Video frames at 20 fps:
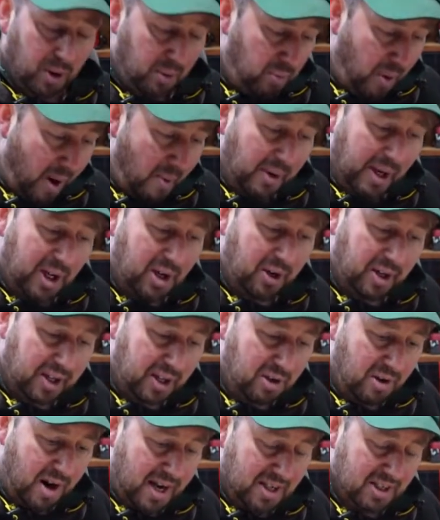When we're
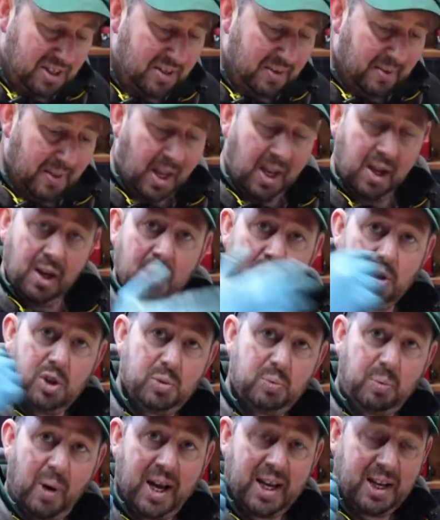cutting grass,
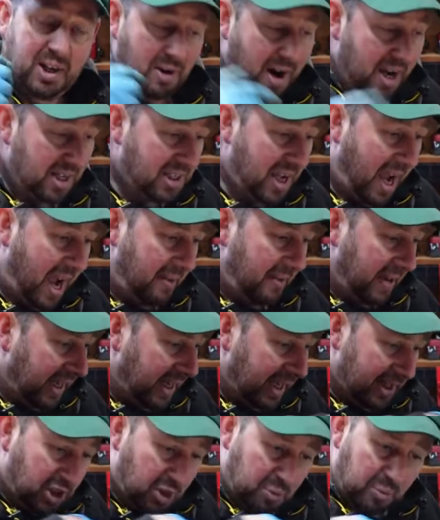spraying grass out, it
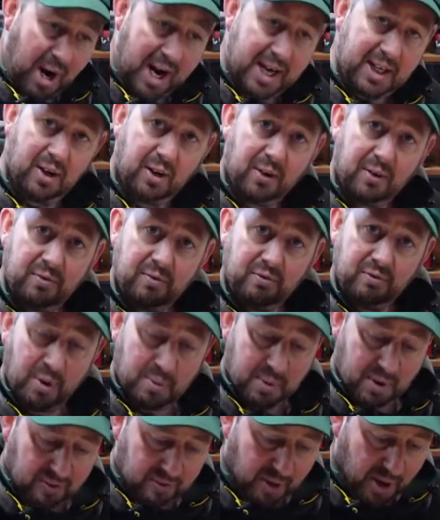gets sprayed on
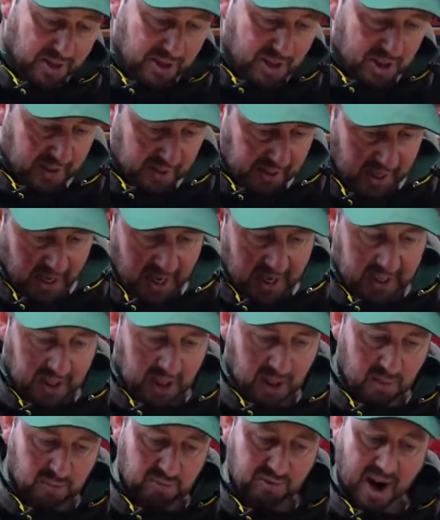from the front and it
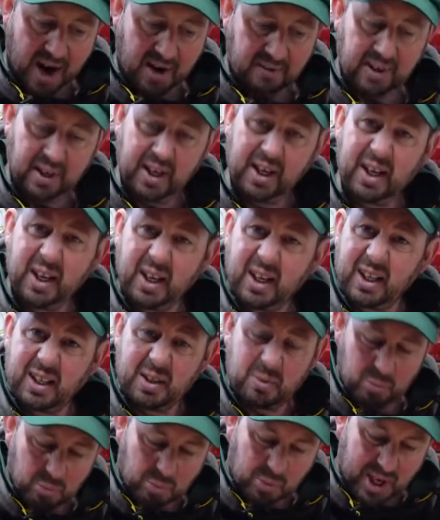comes round and
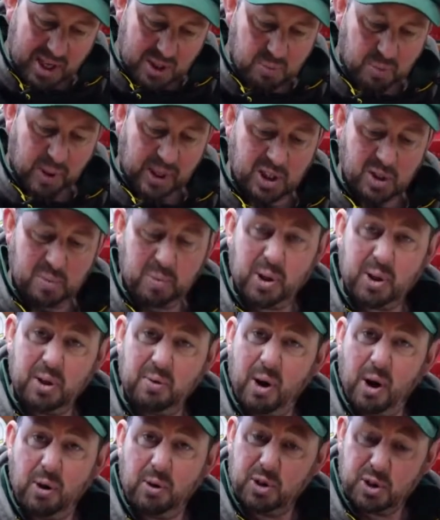gets picked up on the
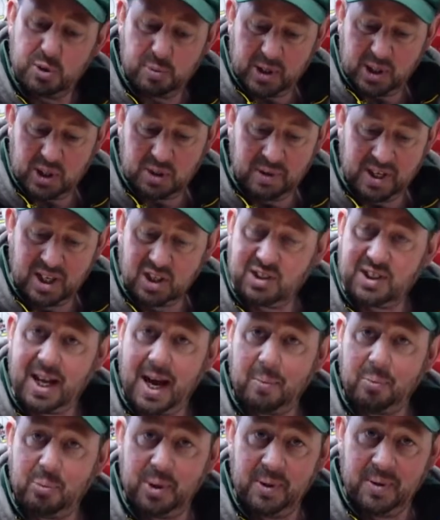roller, especially when it's
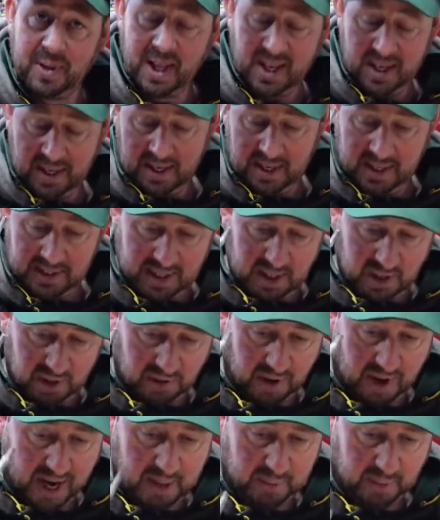damp. And this
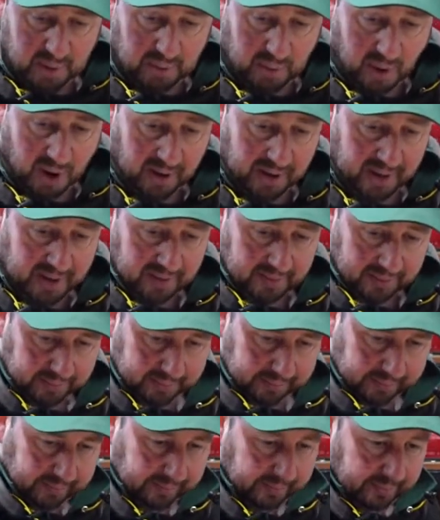scraper wire
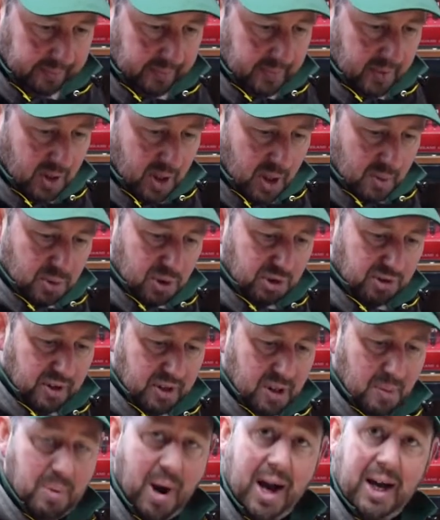comes
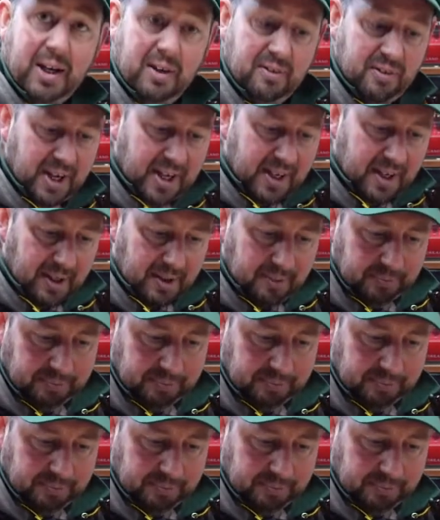through the back of here,